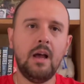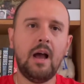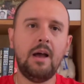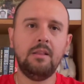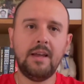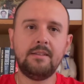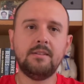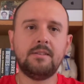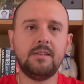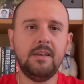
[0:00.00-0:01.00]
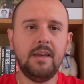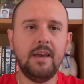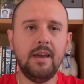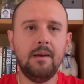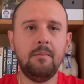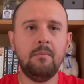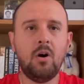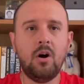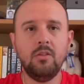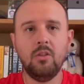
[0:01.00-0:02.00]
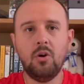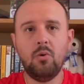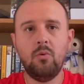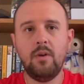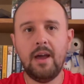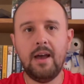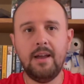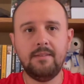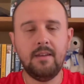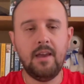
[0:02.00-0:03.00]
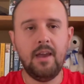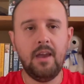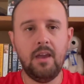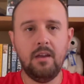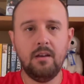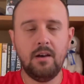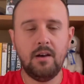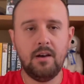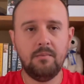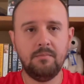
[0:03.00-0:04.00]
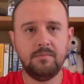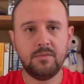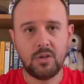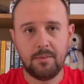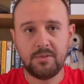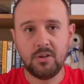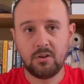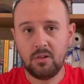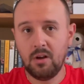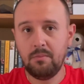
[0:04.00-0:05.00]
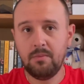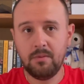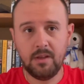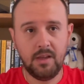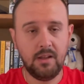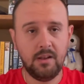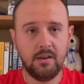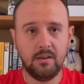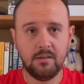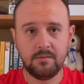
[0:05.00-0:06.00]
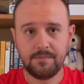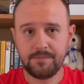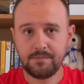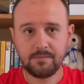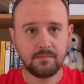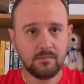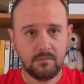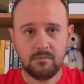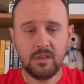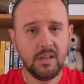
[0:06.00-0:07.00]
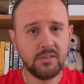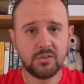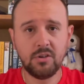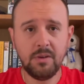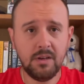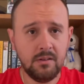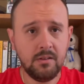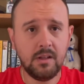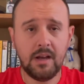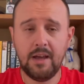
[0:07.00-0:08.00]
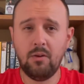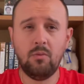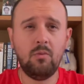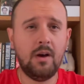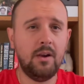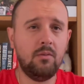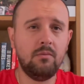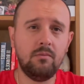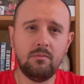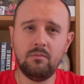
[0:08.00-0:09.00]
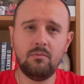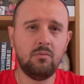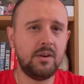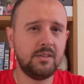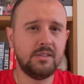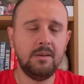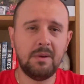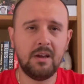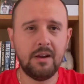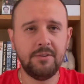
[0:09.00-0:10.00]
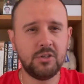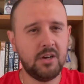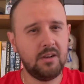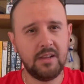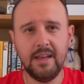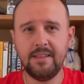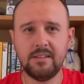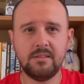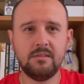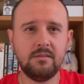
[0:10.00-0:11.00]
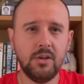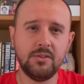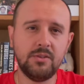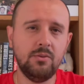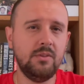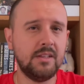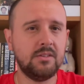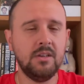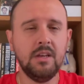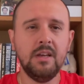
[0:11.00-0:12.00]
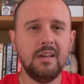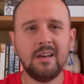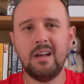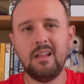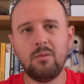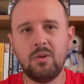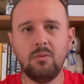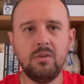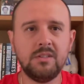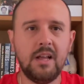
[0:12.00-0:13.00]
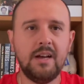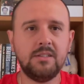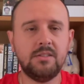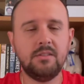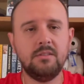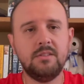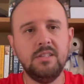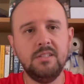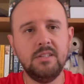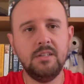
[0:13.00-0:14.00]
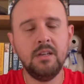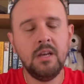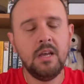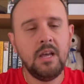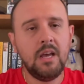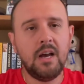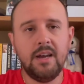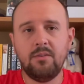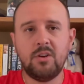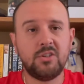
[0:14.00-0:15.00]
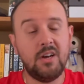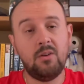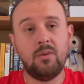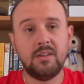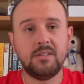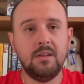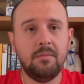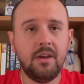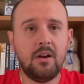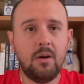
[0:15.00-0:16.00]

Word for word: I'd like to see him on loan at a um, top tier club in in Serbia. I don't, I don't want to see him at Grafičar again. That's tier two. That's kind of like where he was last season uh, in Russia. I don't want to see him there.